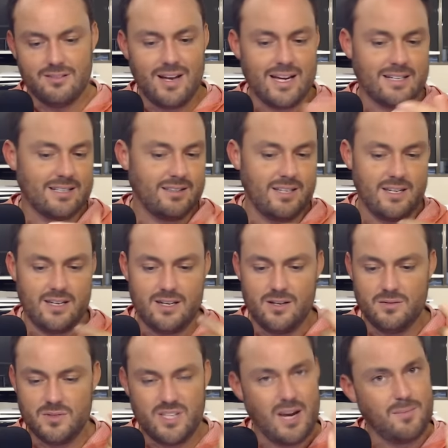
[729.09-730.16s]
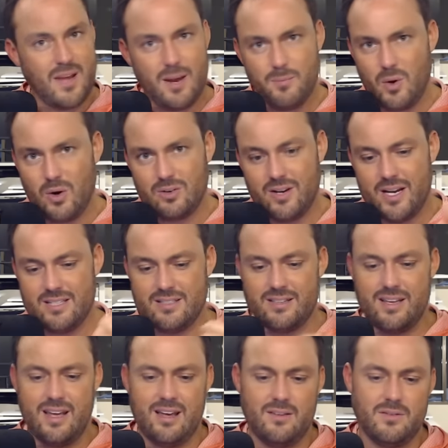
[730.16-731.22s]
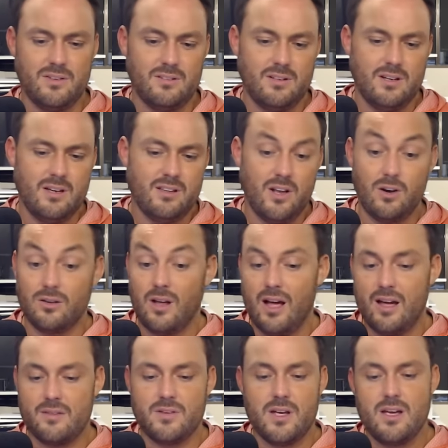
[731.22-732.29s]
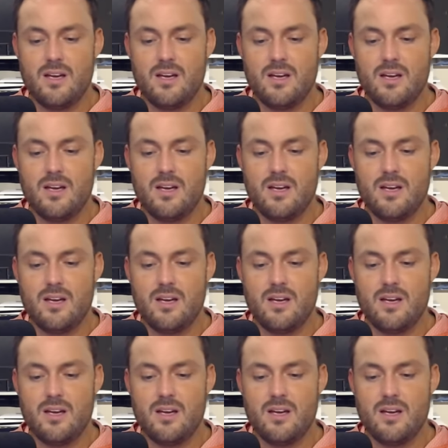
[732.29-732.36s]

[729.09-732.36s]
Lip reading: like the same game parlays that they have that are live.